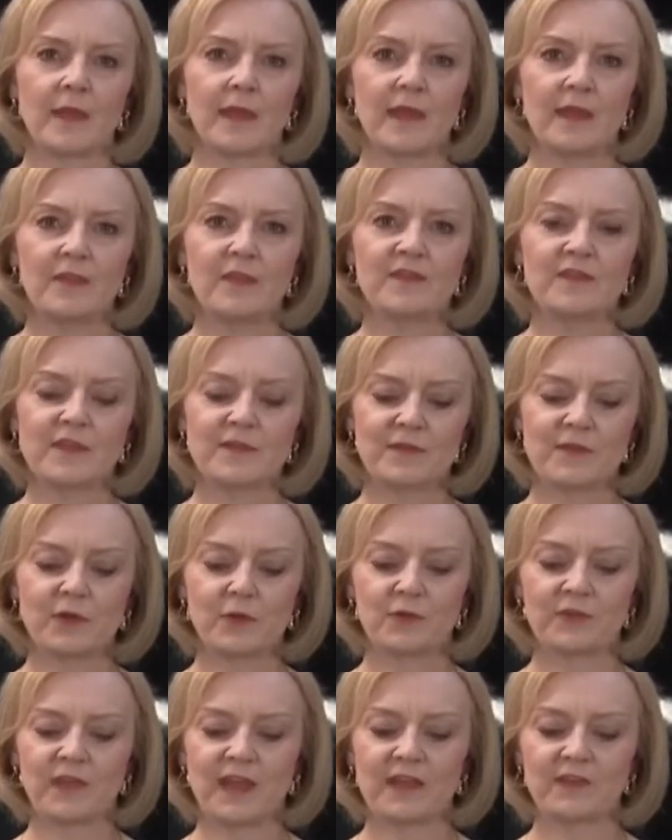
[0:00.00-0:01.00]
In the
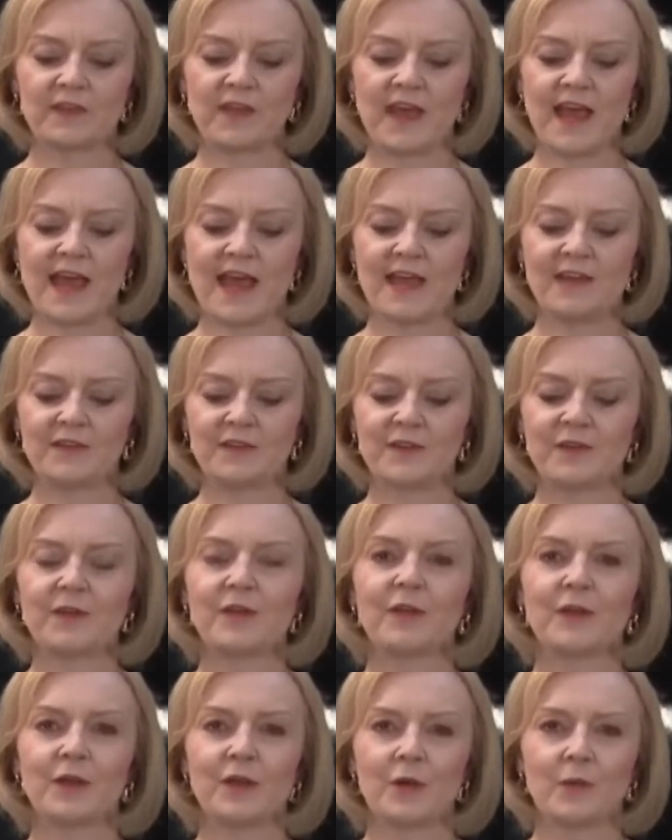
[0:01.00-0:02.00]
difficult days ahead,
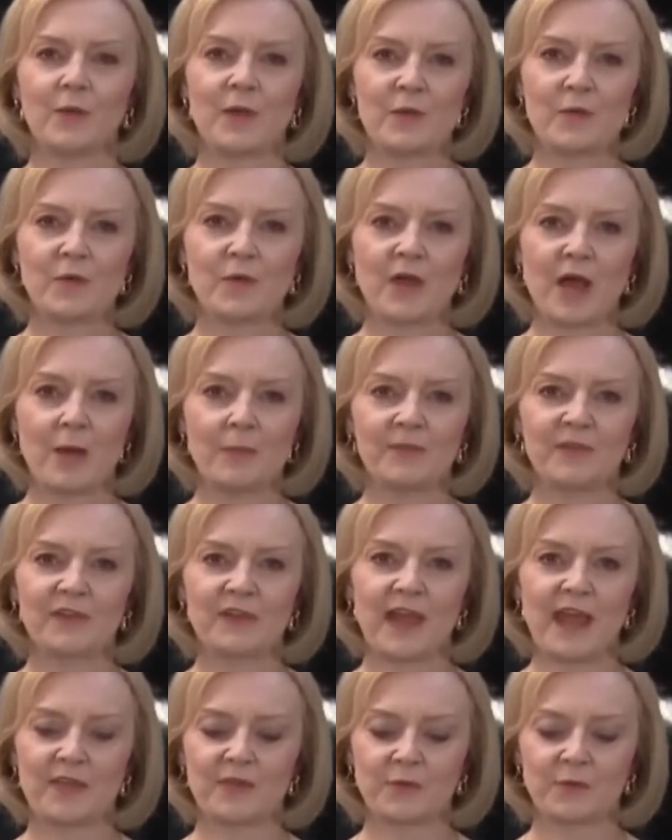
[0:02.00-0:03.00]
we will come
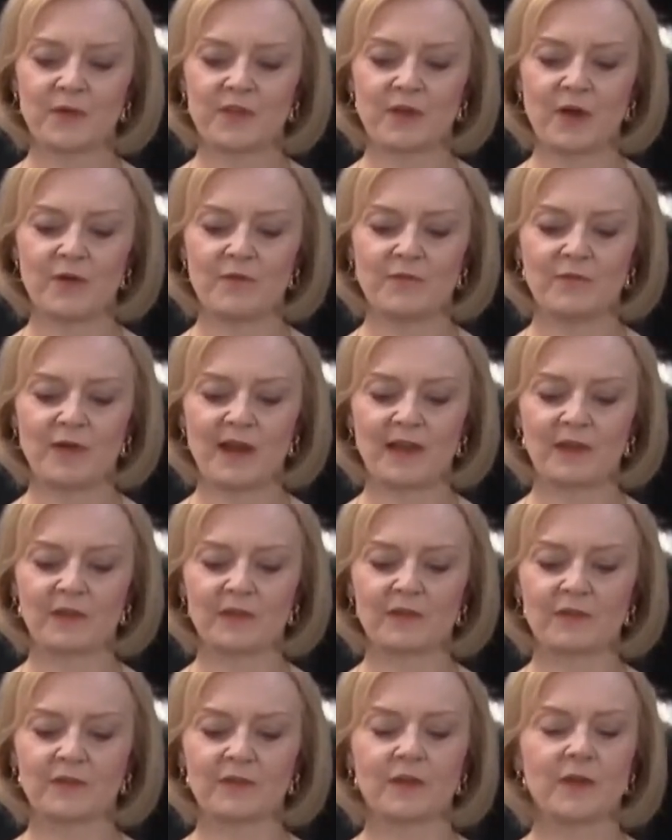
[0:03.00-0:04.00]
together with our
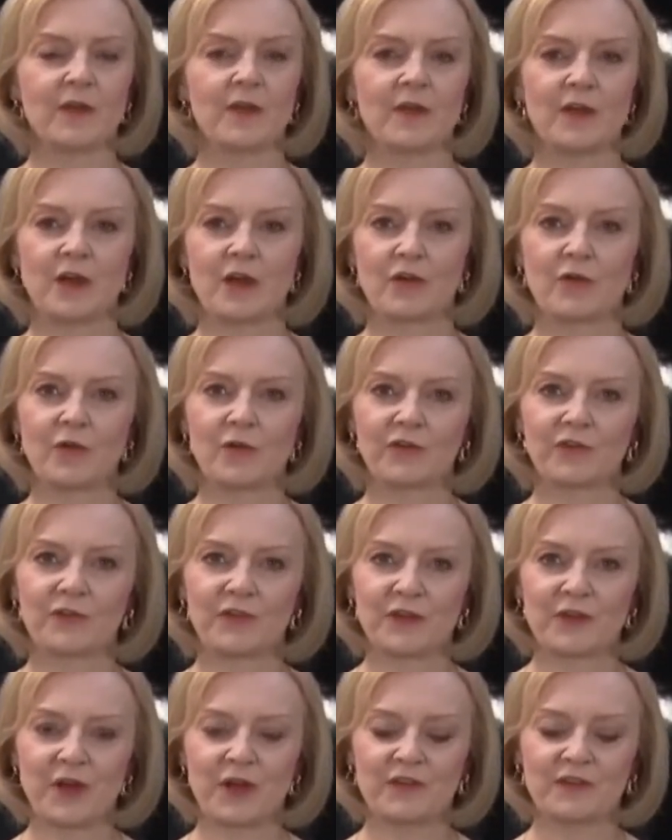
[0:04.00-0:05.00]
friends across
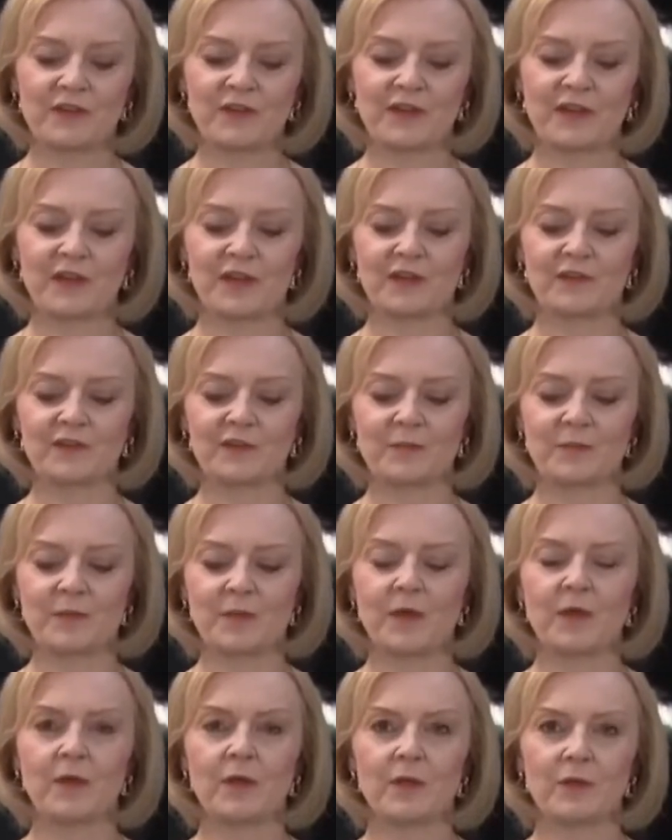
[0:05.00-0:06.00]
the United
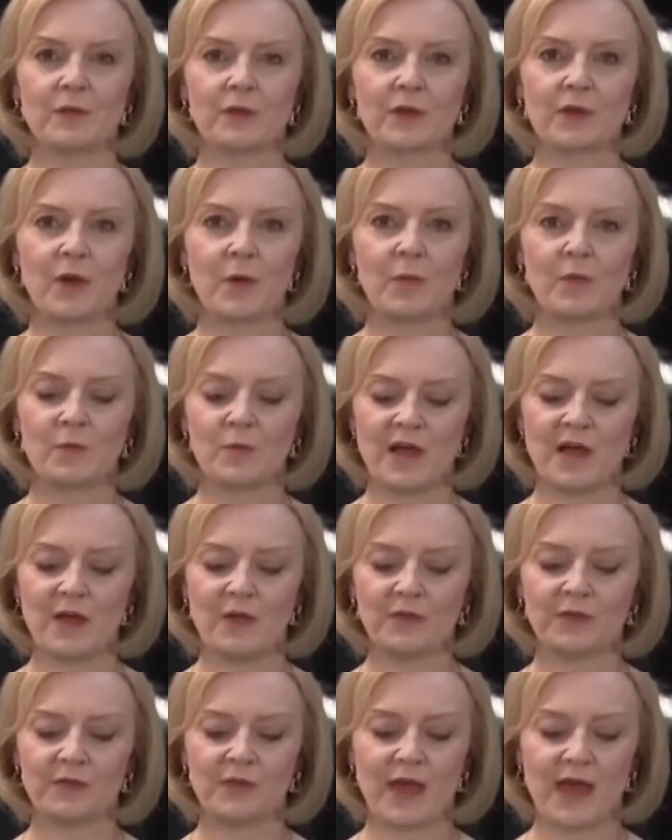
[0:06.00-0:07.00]
Kingdom, the
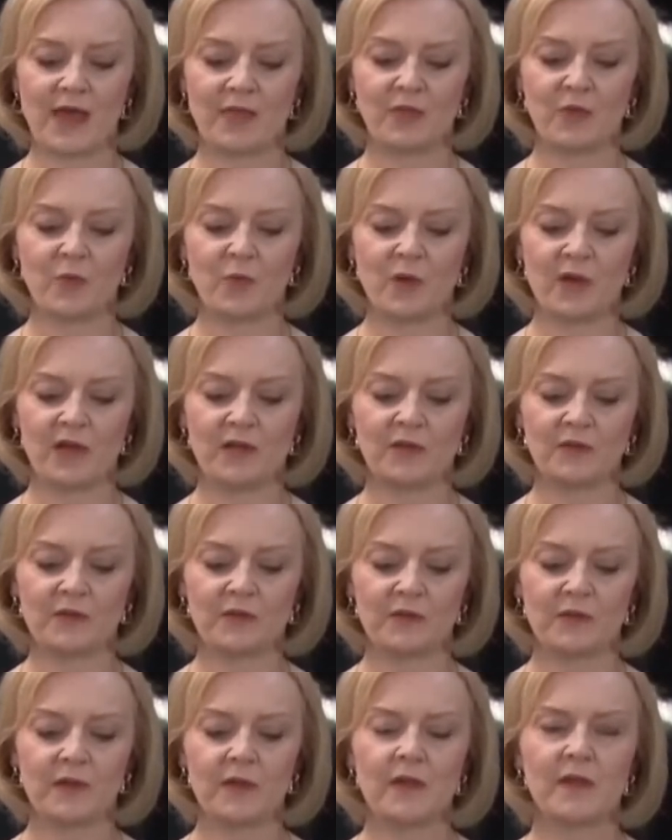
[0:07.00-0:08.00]
Commonwealth and the
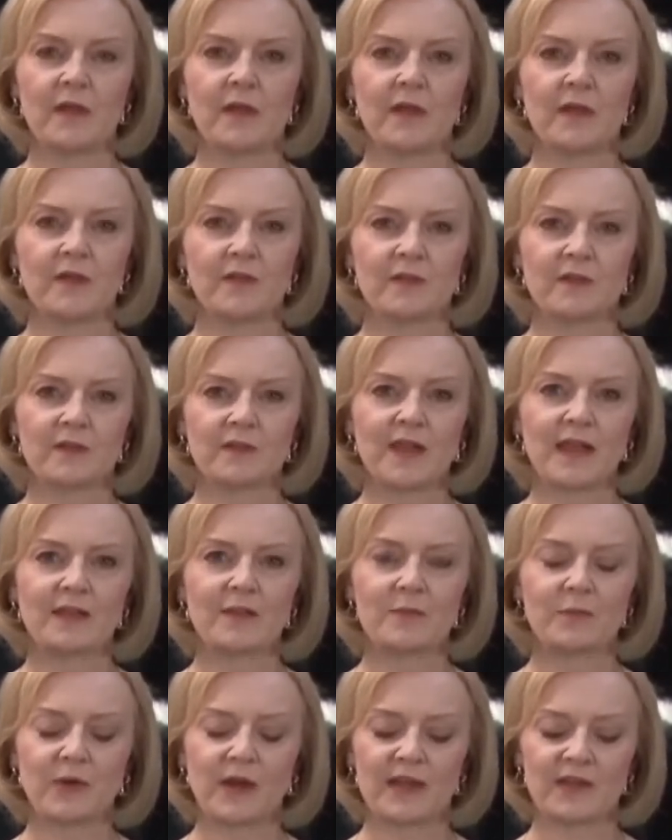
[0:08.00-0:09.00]
world to
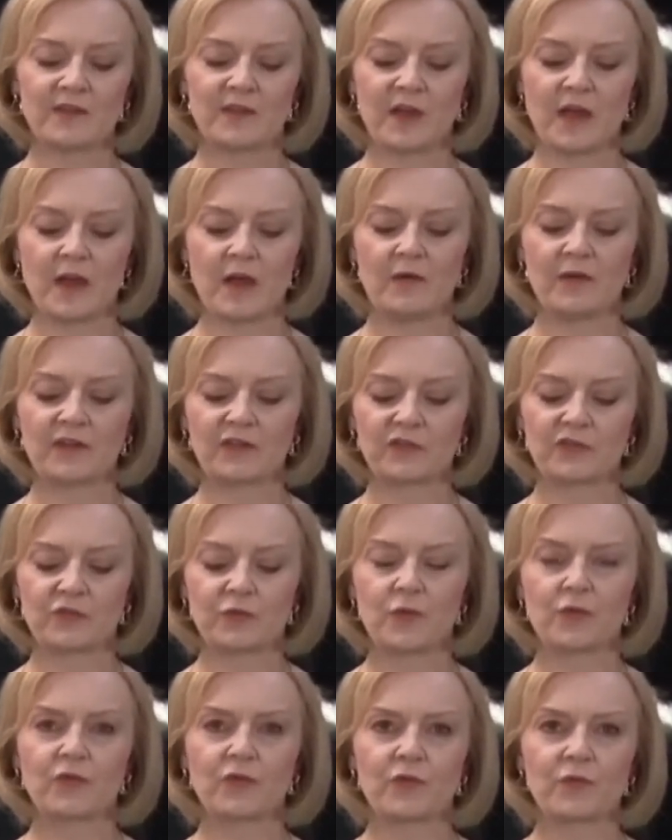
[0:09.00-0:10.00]
celebrate her
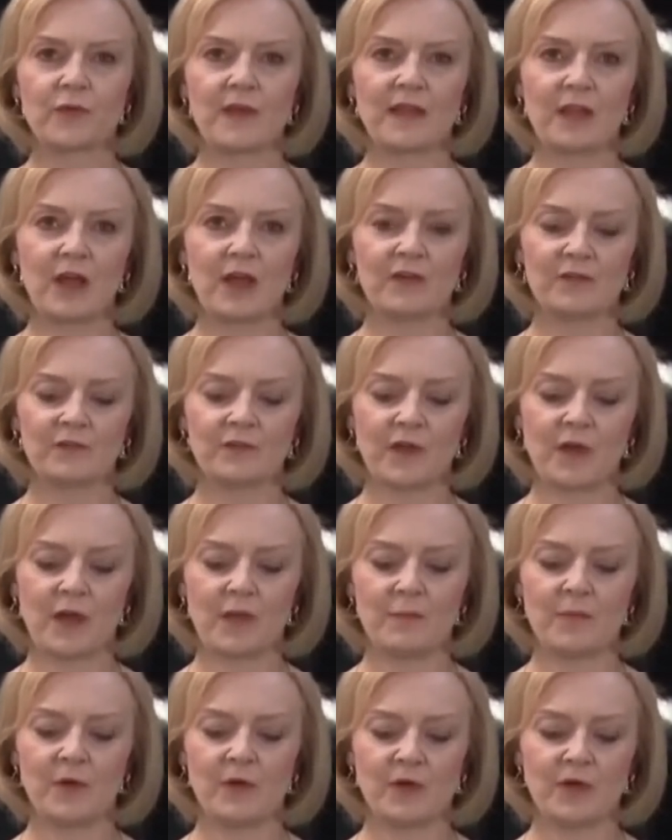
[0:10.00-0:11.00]
extraordinary
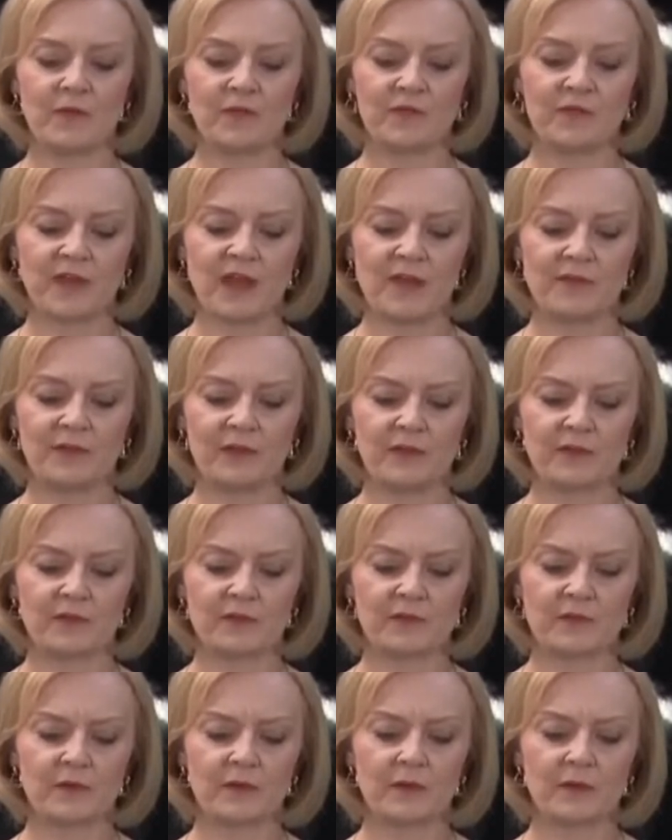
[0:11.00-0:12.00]
lifetime of
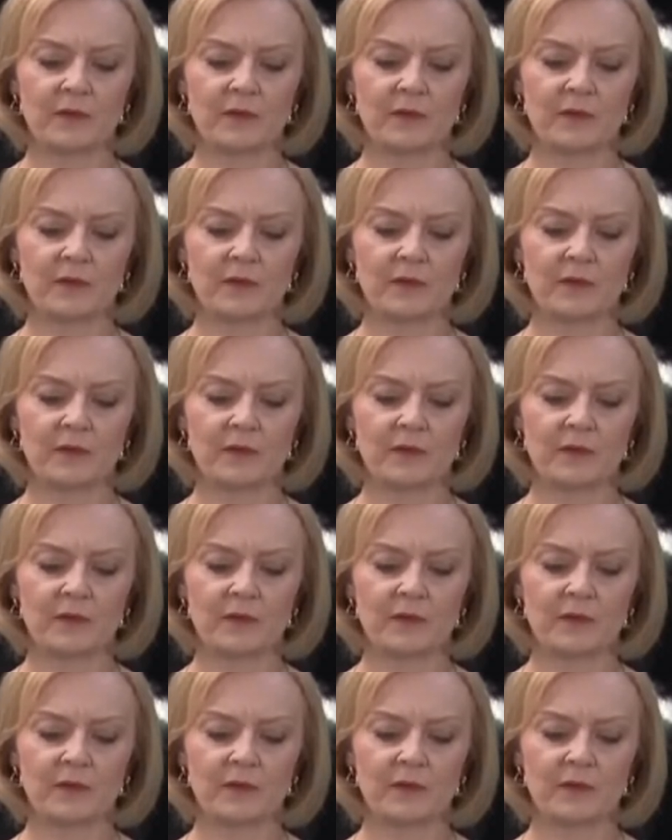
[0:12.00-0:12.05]
service.